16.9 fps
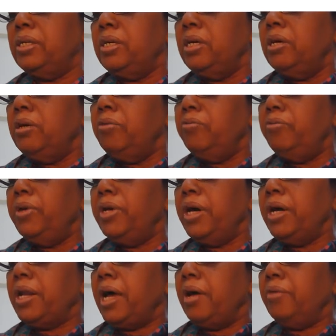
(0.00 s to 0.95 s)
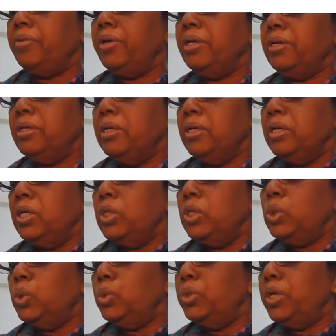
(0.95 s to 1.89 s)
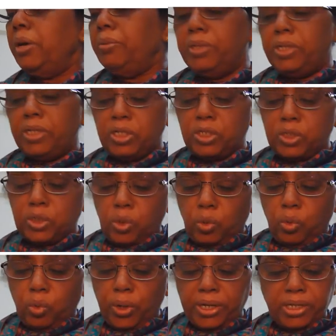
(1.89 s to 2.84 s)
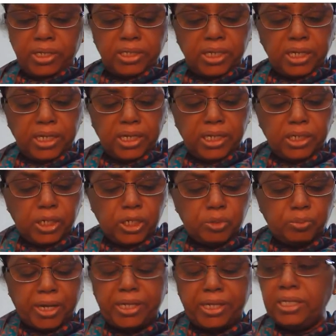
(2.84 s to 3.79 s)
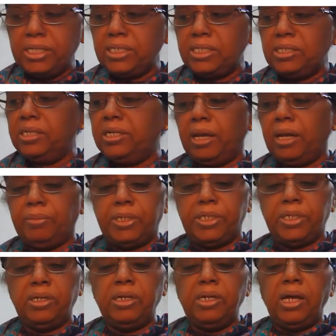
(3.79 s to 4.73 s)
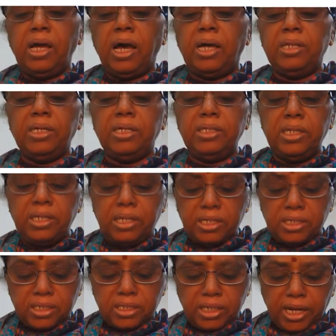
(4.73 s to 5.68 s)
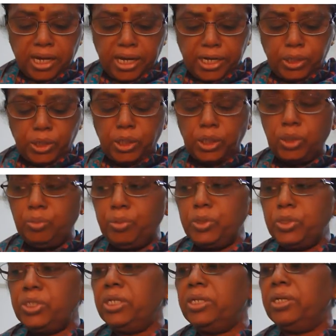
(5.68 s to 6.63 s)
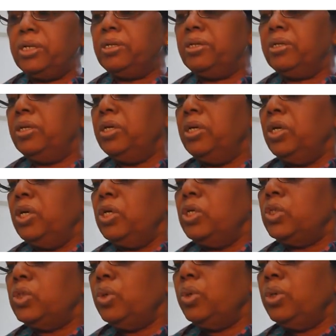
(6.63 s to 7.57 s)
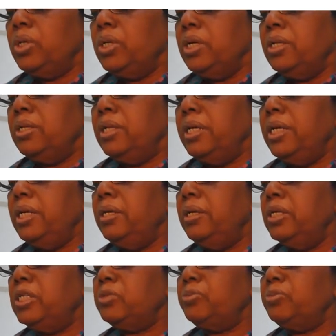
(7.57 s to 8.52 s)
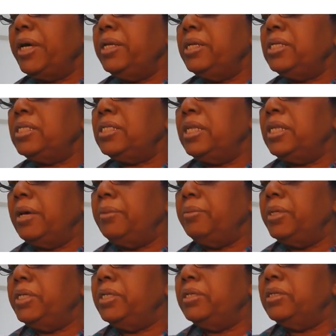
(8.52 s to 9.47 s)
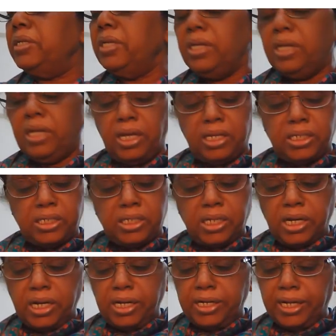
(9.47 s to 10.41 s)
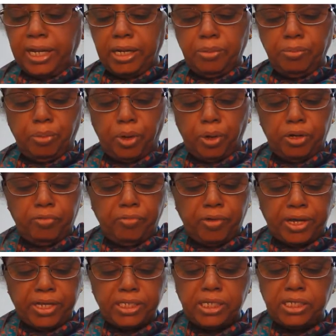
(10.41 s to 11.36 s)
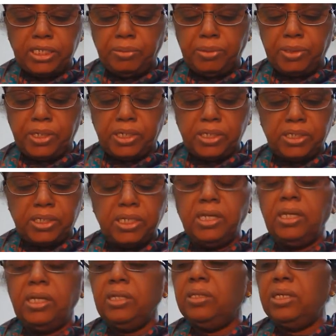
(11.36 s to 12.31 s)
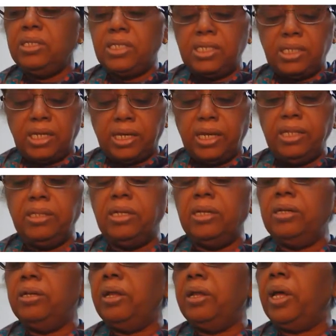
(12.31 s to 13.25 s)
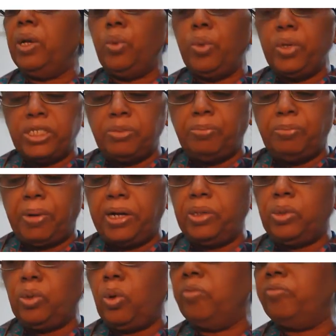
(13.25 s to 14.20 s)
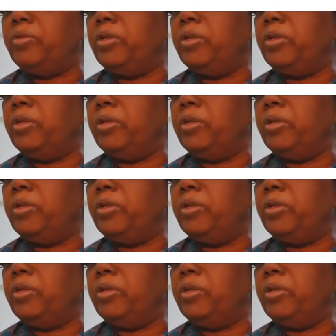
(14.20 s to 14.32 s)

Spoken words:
we are having two diameters. One is the interspinous diameter and the other is anterior-posterior. So the interspinous diameter is 10.5 centimeters. This is again the narrowest part of the